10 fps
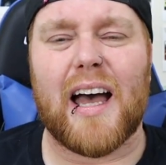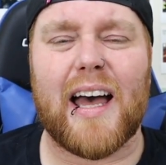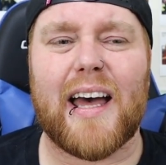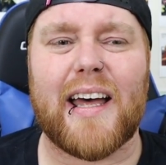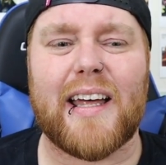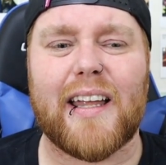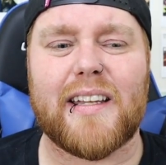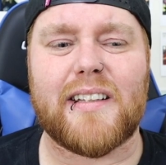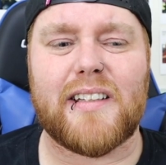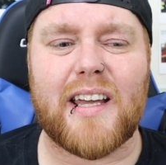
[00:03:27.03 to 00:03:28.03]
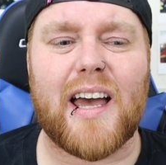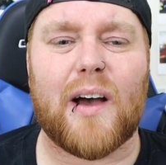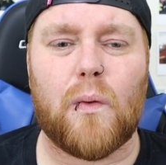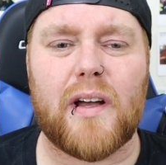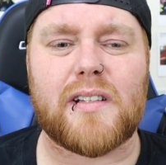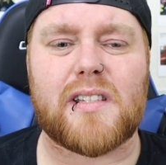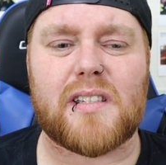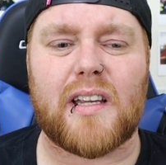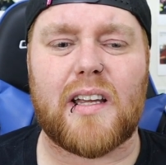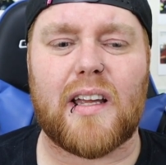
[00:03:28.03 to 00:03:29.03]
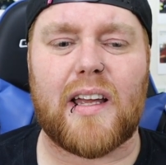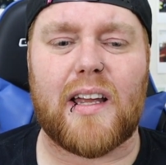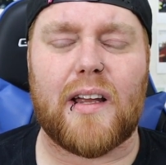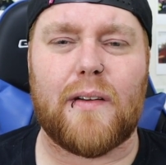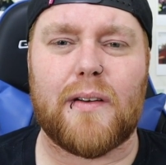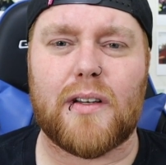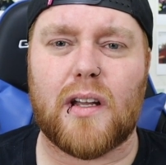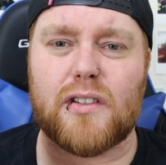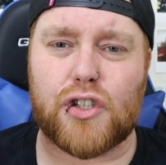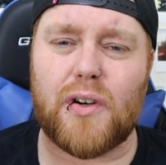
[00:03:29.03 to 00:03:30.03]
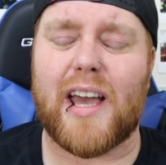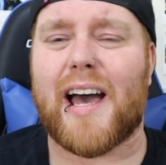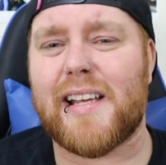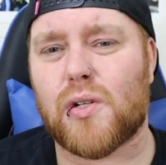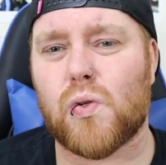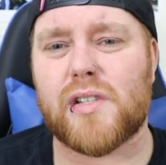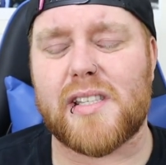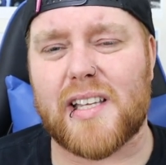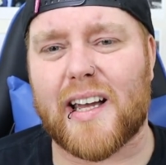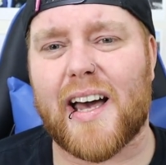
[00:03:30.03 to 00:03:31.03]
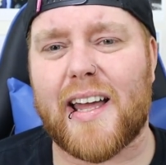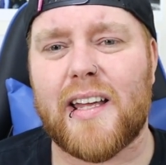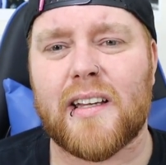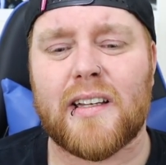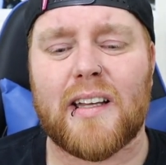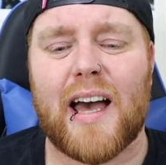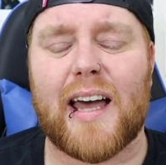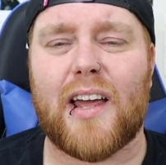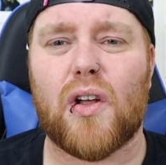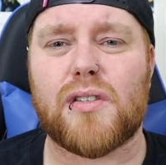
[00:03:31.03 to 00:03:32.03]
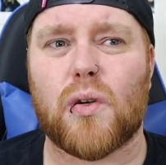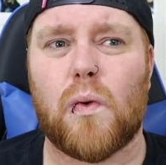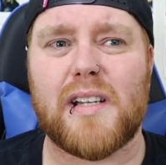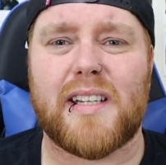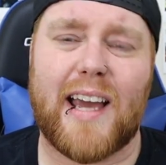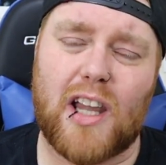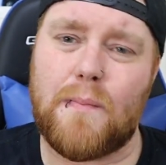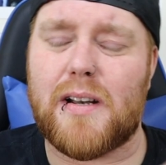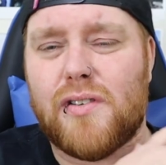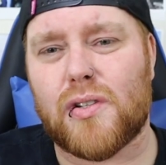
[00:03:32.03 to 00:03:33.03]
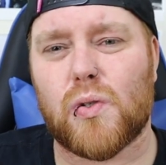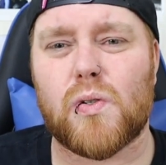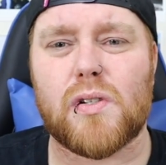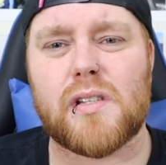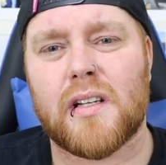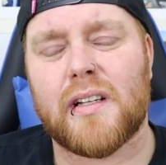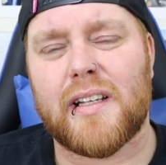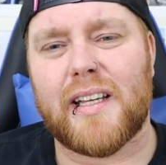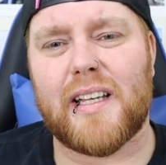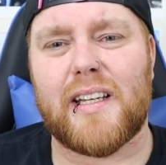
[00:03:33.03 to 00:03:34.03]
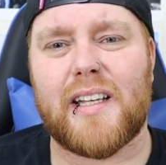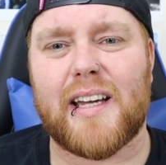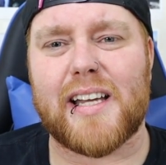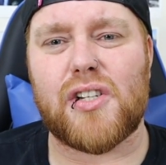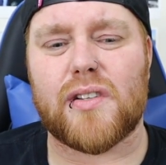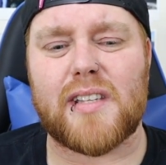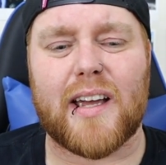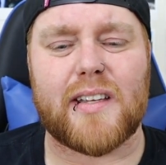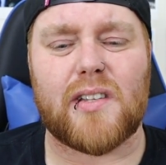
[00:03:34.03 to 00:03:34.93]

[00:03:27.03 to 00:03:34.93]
And yeah, I worked in junior high schools in Sakai, and I also worked in elementary schools in Higashi Osaka.